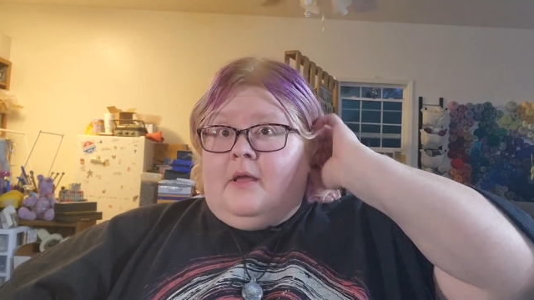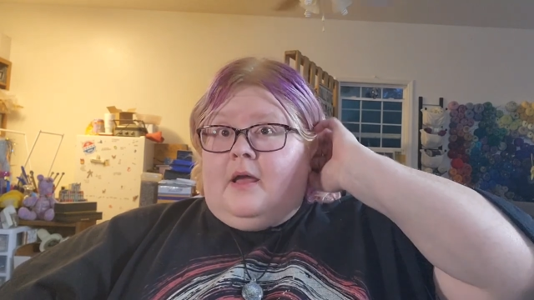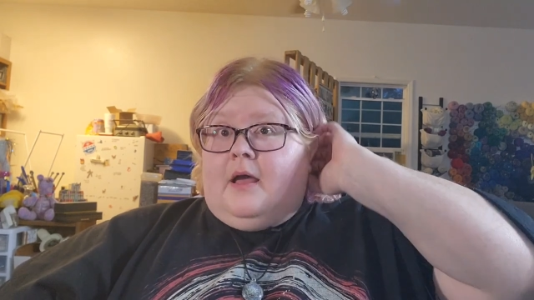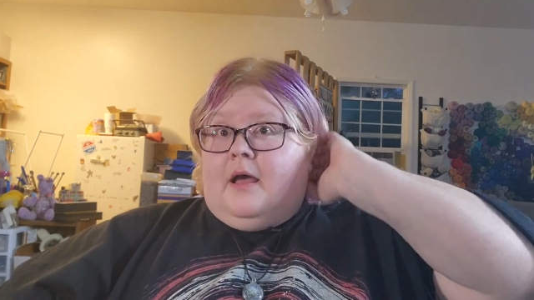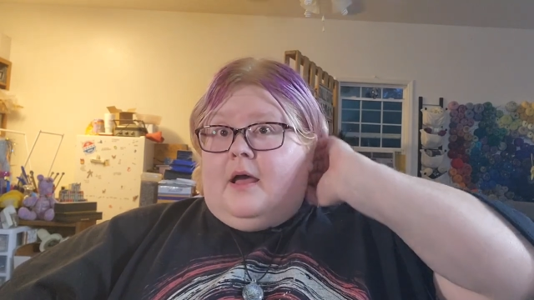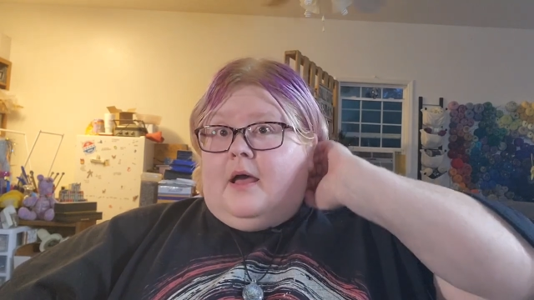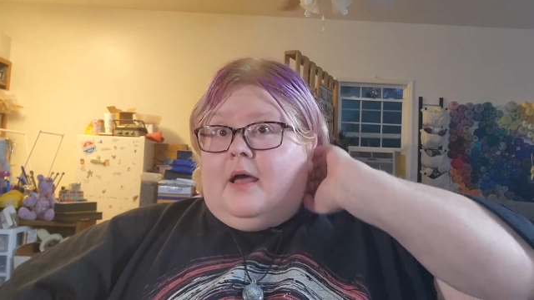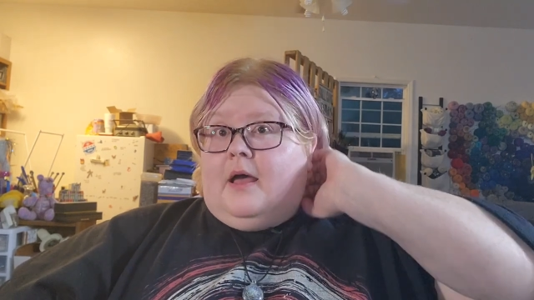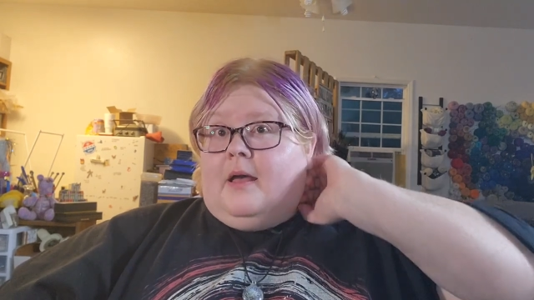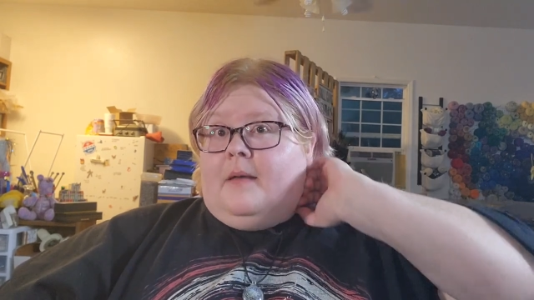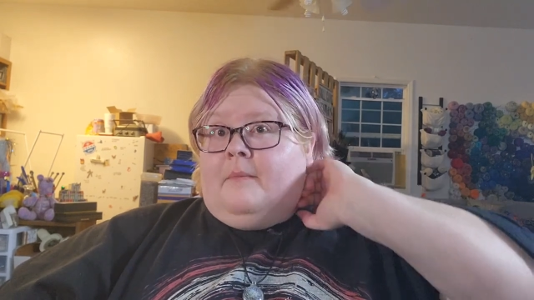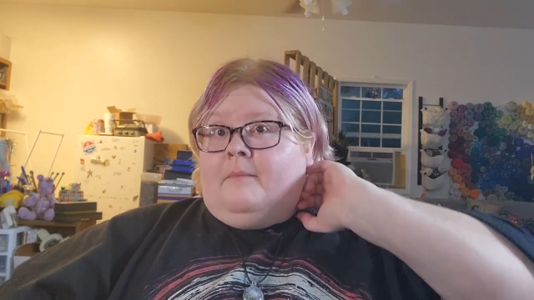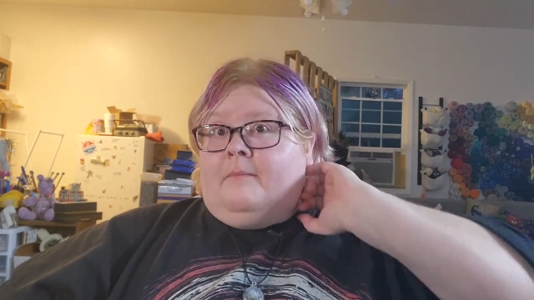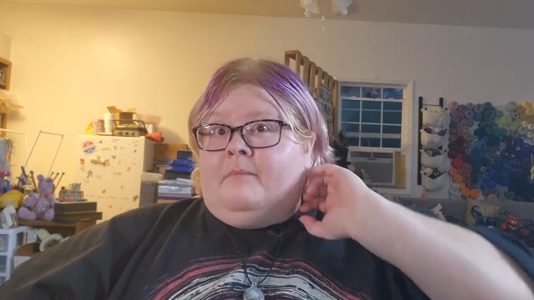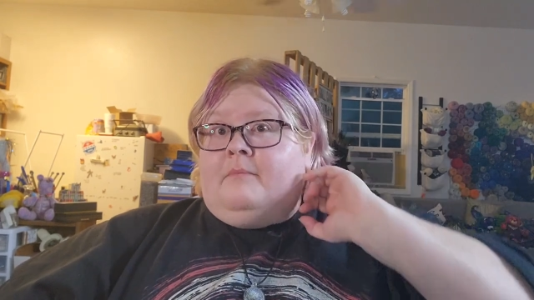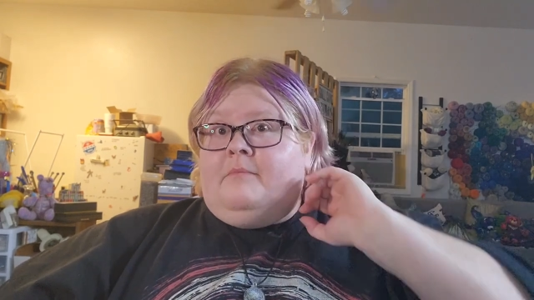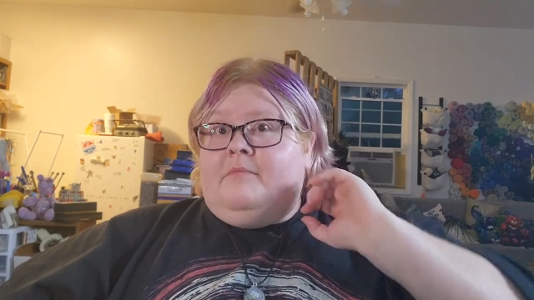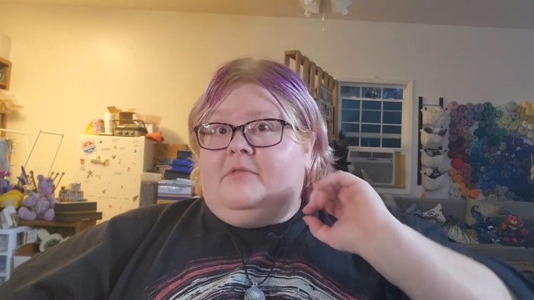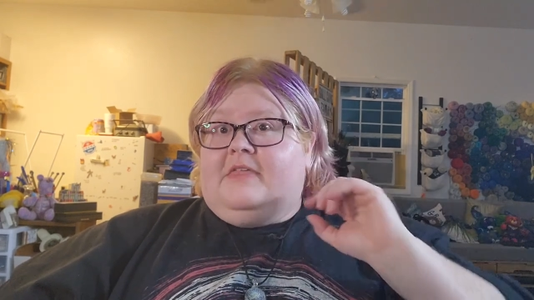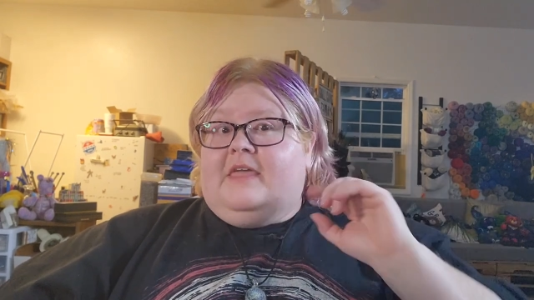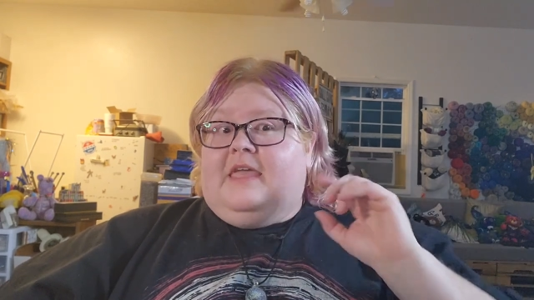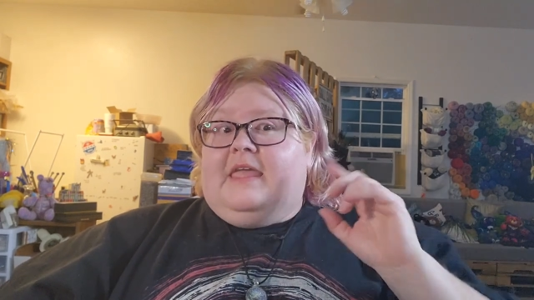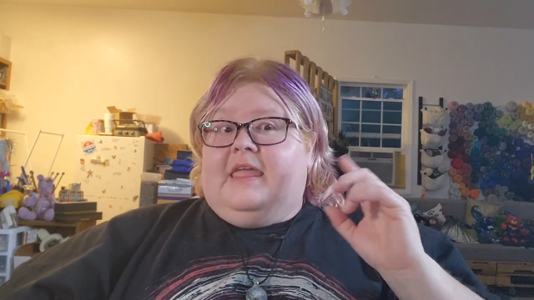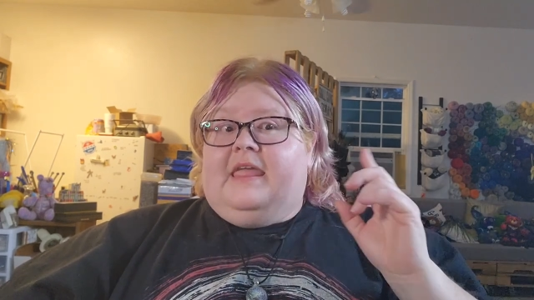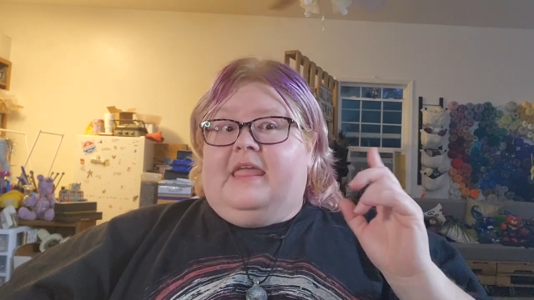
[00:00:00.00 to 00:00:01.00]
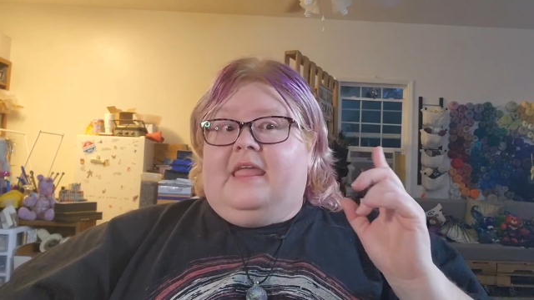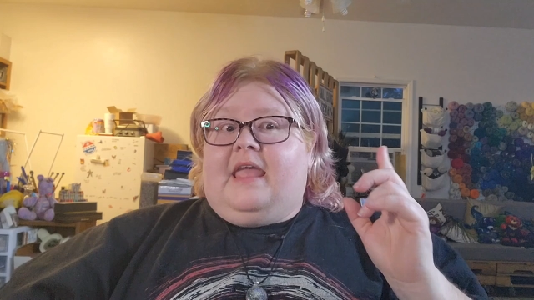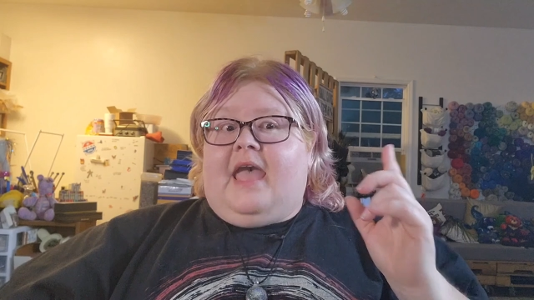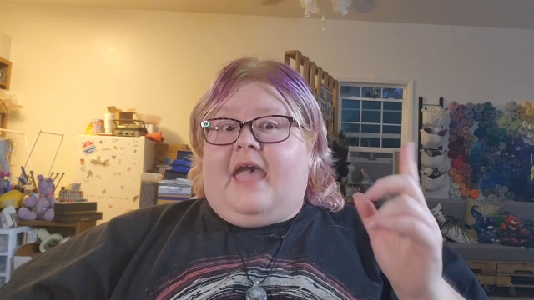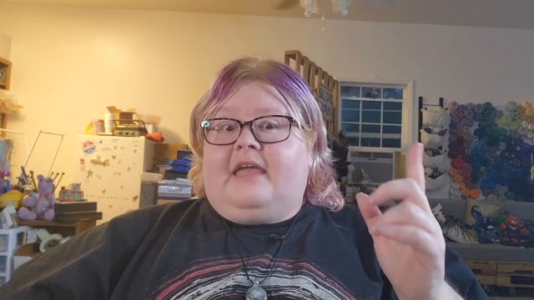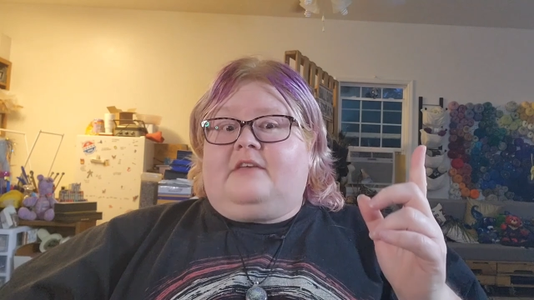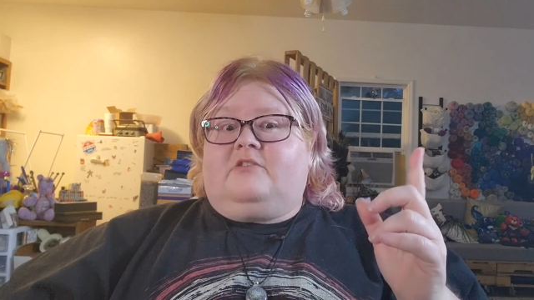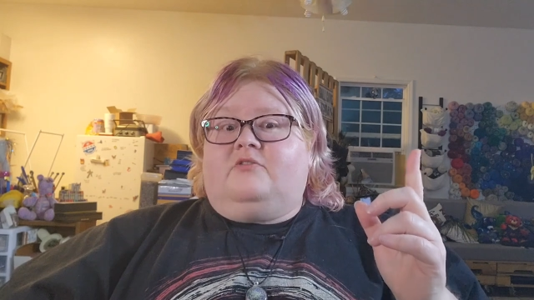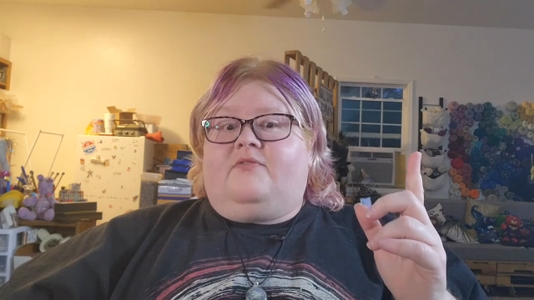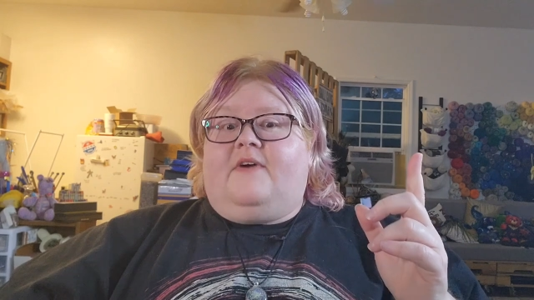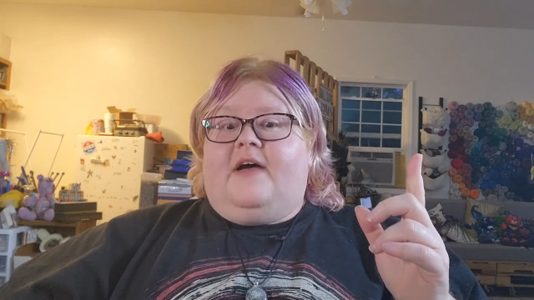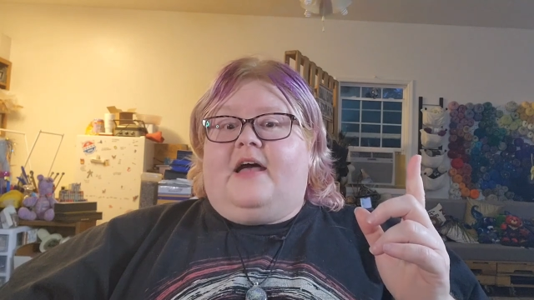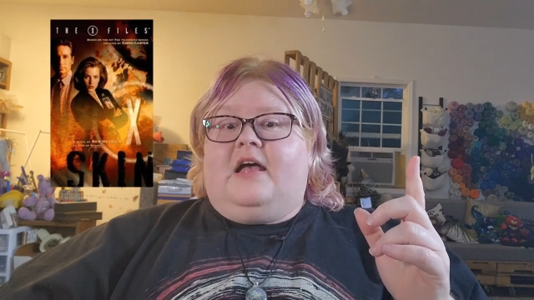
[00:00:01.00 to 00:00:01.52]
the
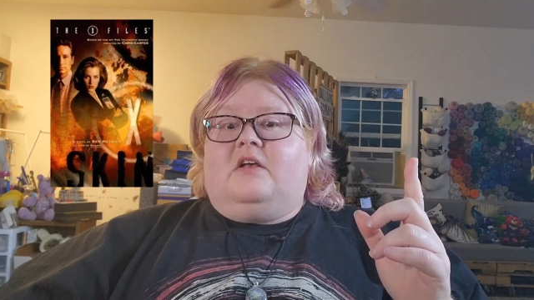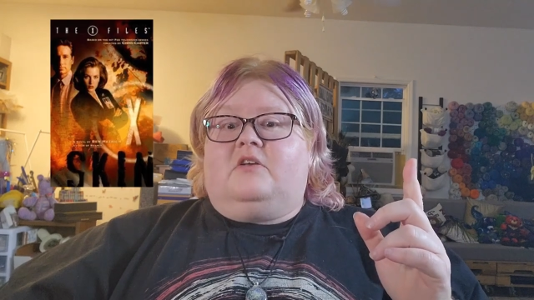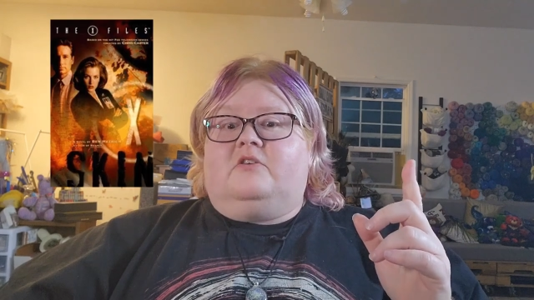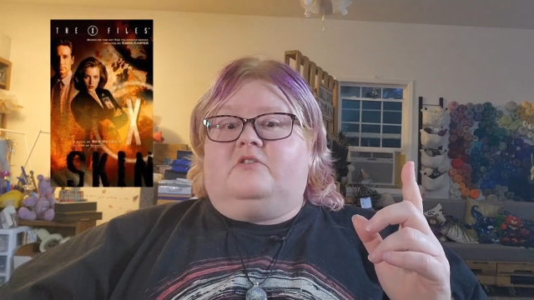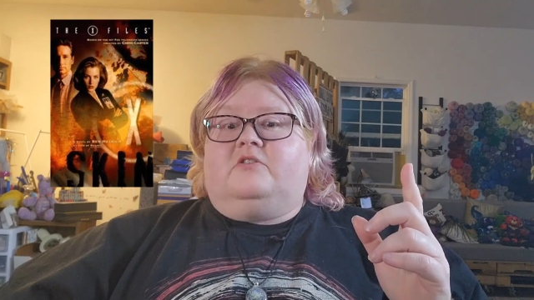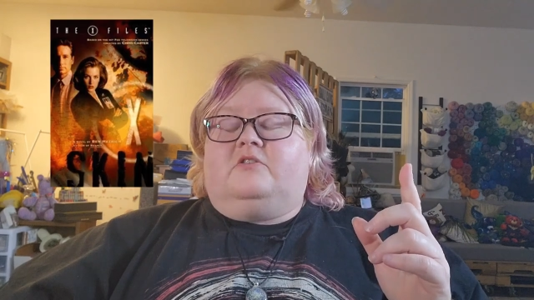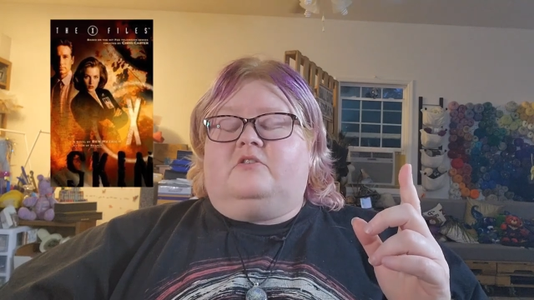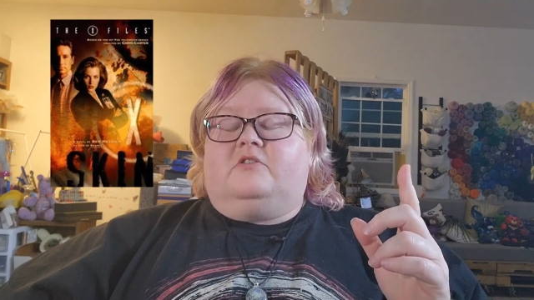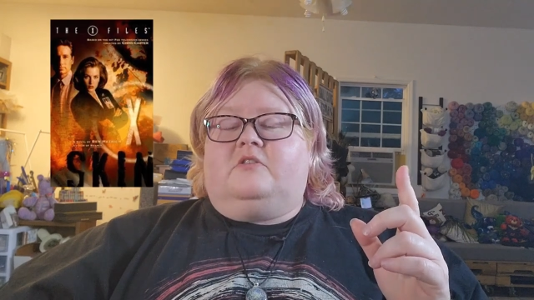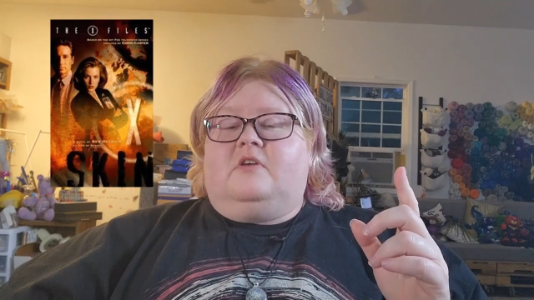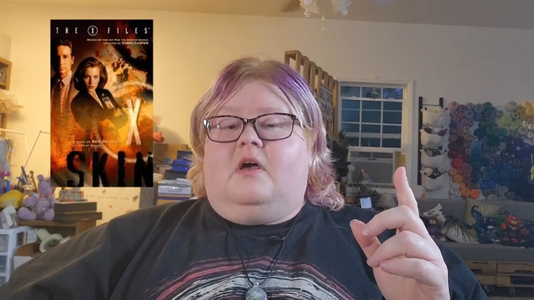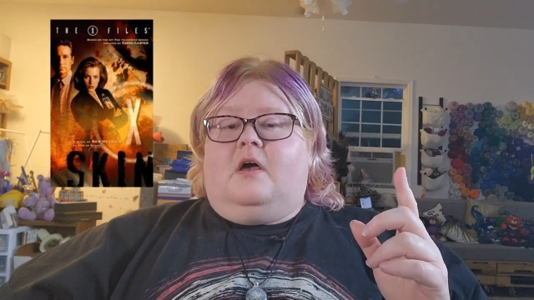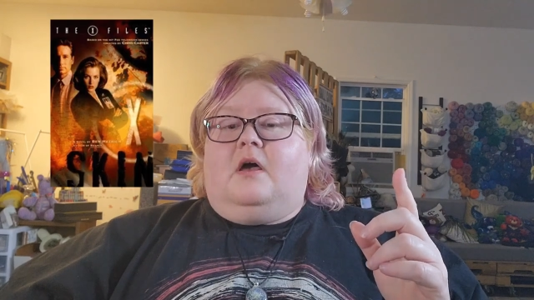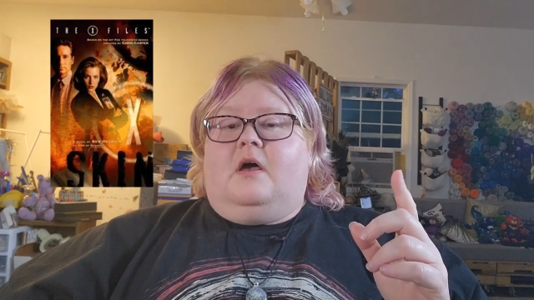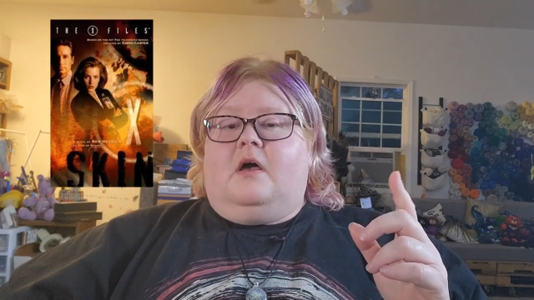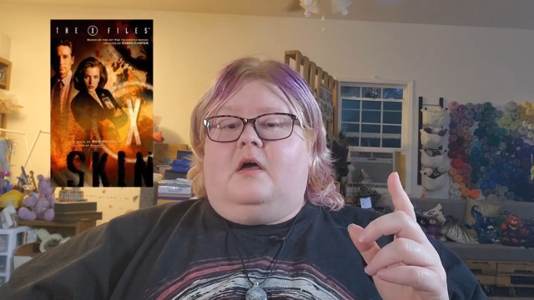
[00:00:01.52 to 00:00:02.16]
X-Files